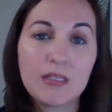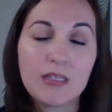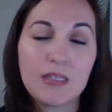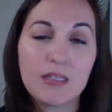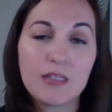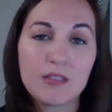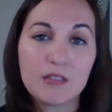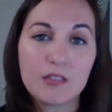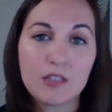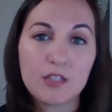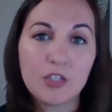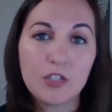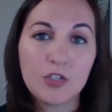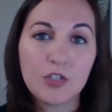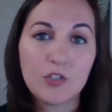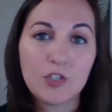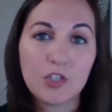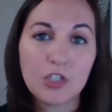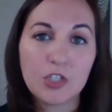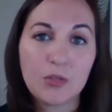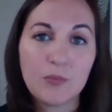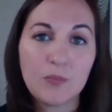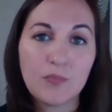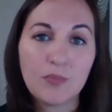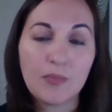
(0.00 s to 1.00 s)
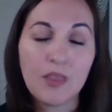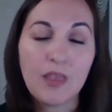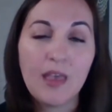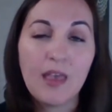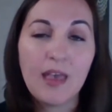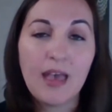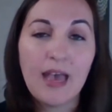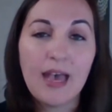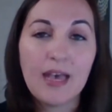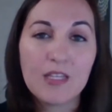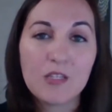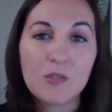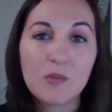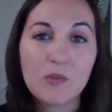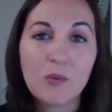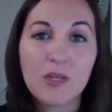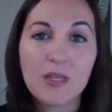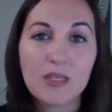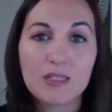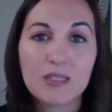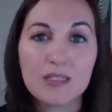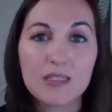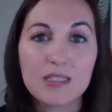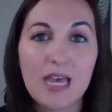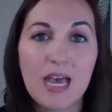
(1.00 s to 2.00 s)
the institution as well
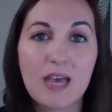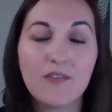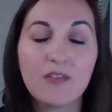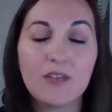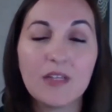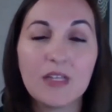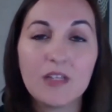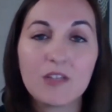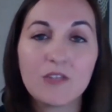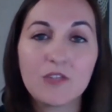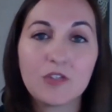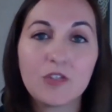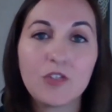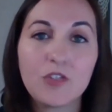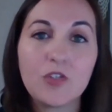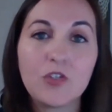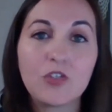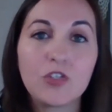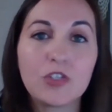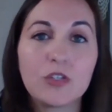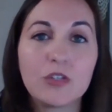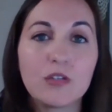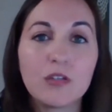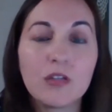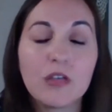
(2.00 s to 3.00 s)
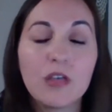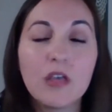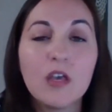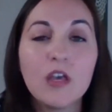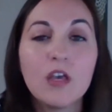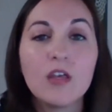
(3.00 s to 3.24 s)
as staff in the institution,